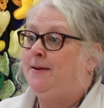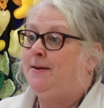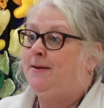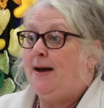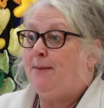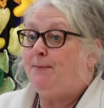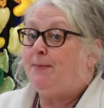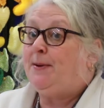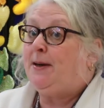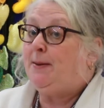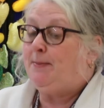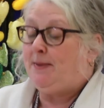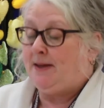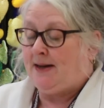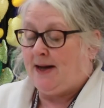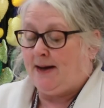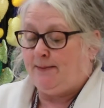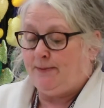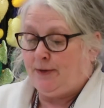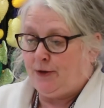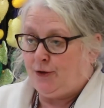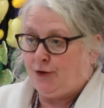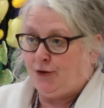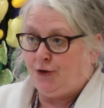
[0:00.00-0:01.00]
And people
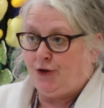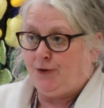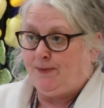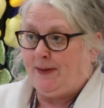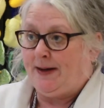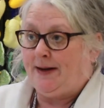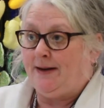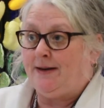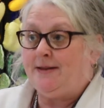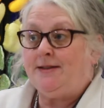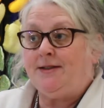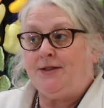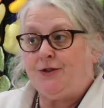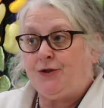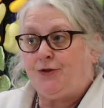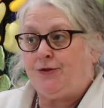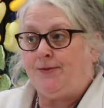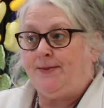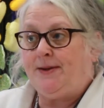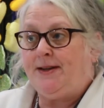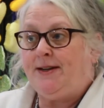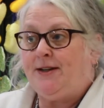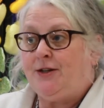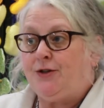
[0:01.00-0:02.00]
can be judgmental and
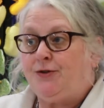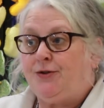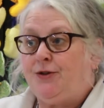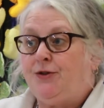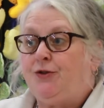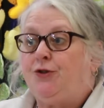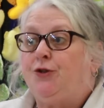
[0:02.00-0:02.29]
discriminatory.